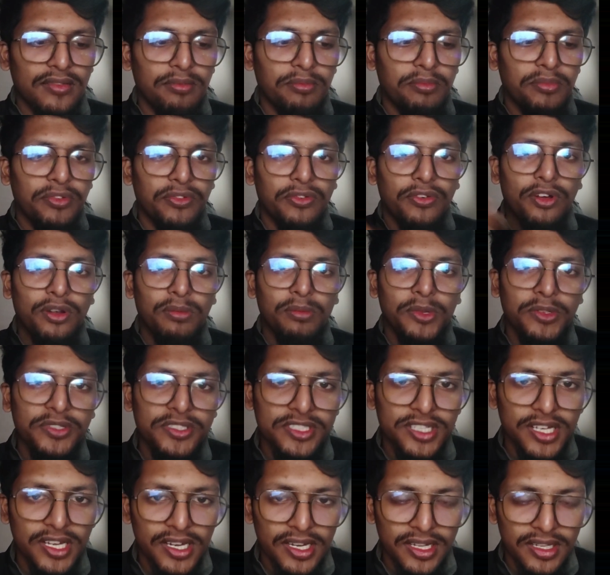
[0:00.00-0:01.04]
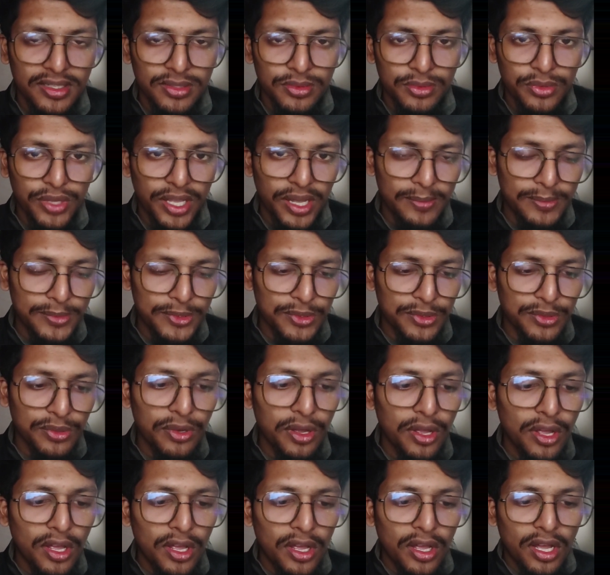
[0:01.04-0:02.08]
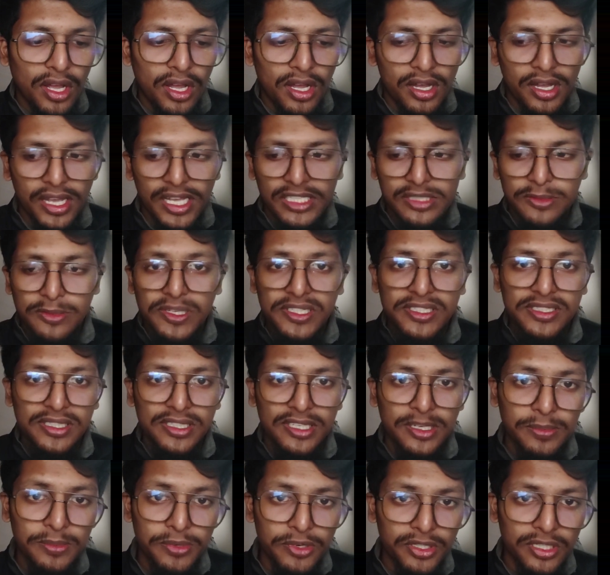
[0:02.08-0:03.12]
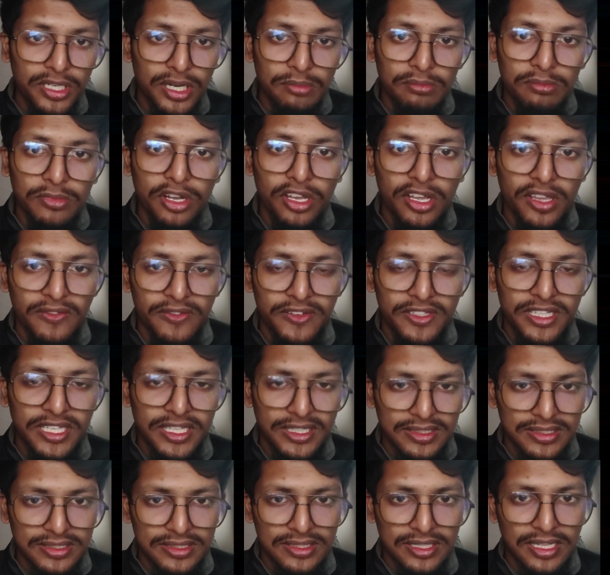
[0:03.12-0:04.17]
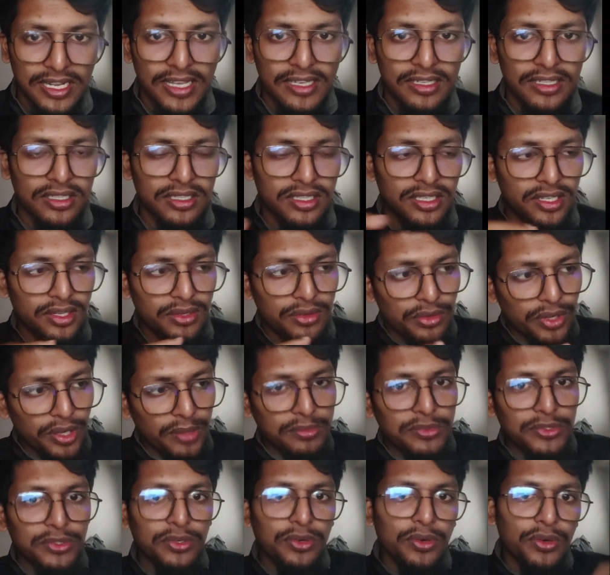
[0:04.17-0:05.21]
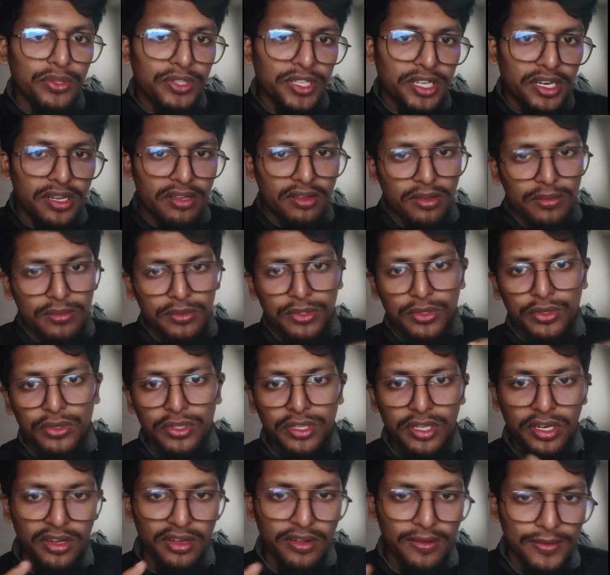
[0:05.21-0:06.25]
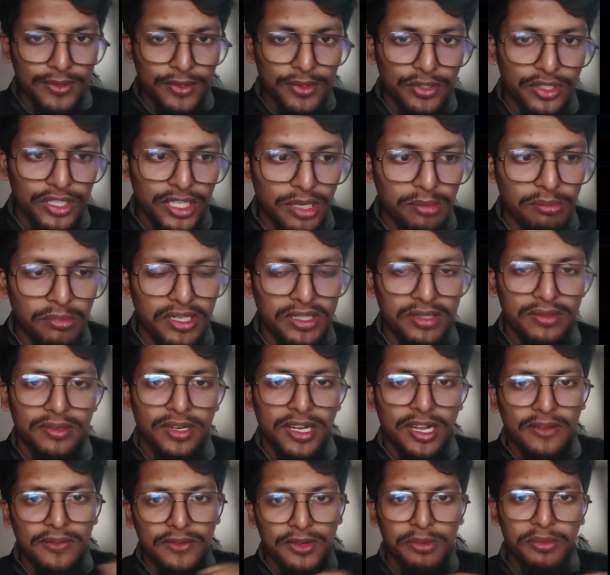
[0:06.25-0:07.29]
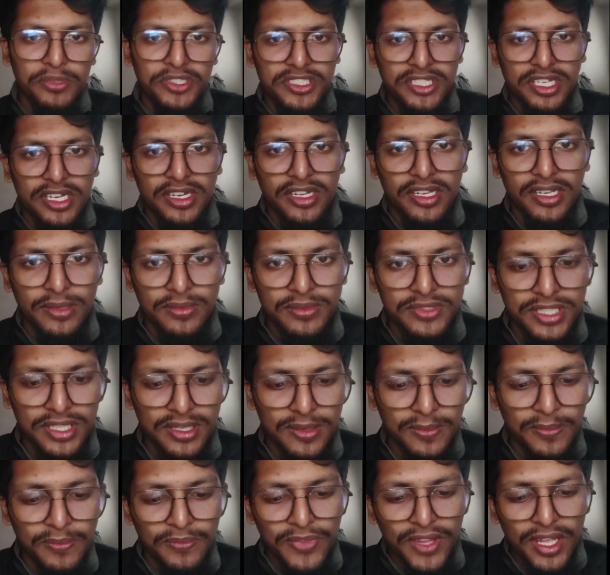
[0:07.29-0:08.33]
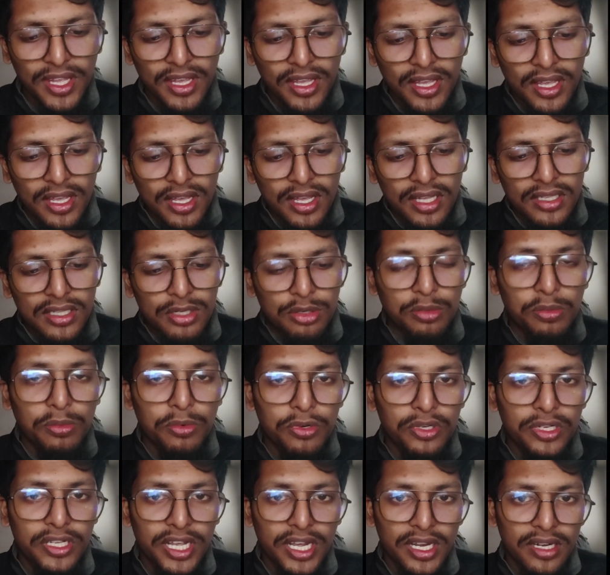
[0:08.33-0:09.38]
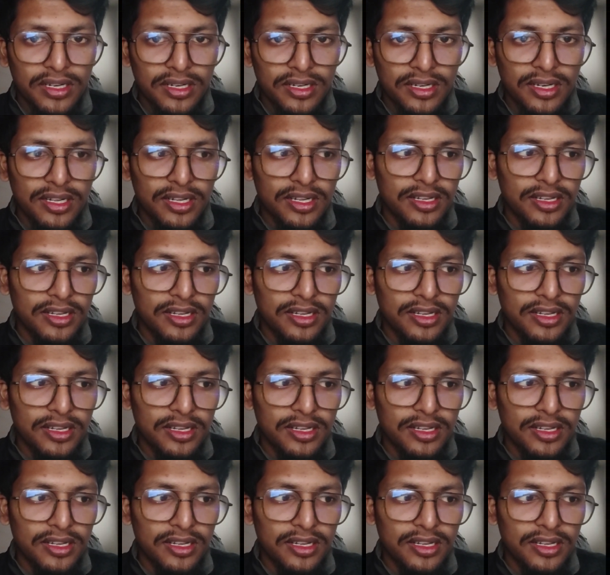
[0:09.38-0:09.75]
Before machine learning, we have to explicitly program everything, like you have to go there, you have to go there, you have to go there. But after machine learning comes in, the robot can